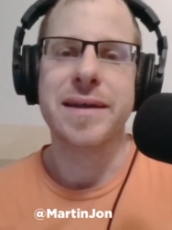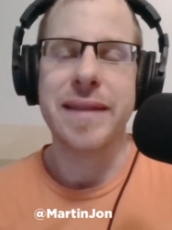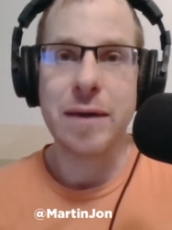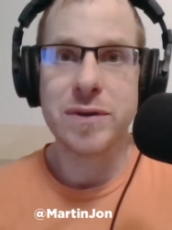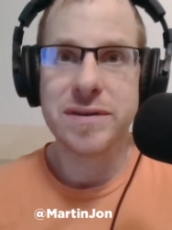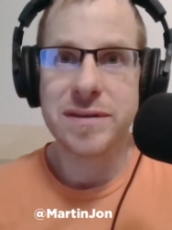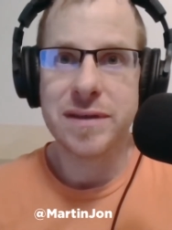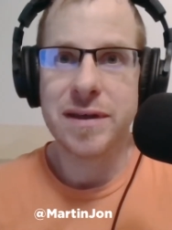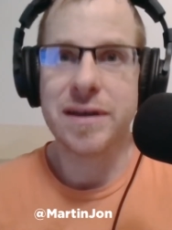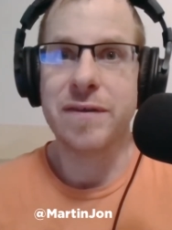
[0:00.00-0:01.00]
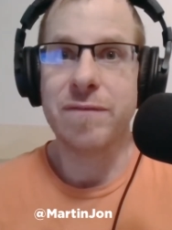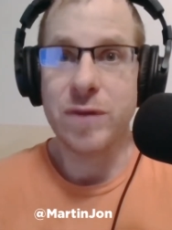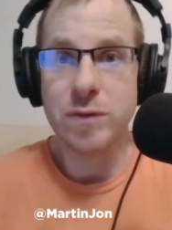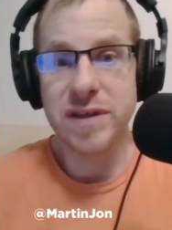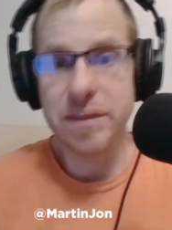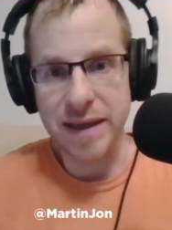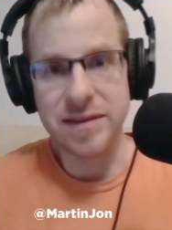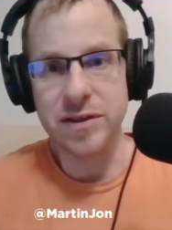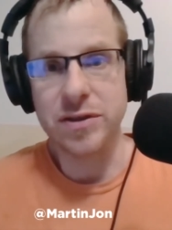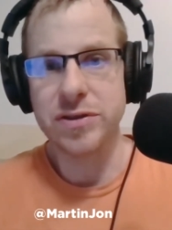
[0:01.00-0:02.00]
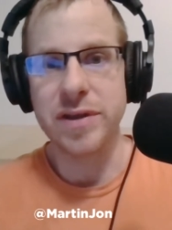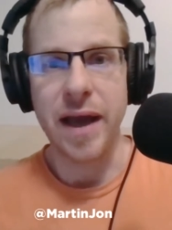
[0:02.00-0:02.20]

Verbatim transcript: And that was a confusing message,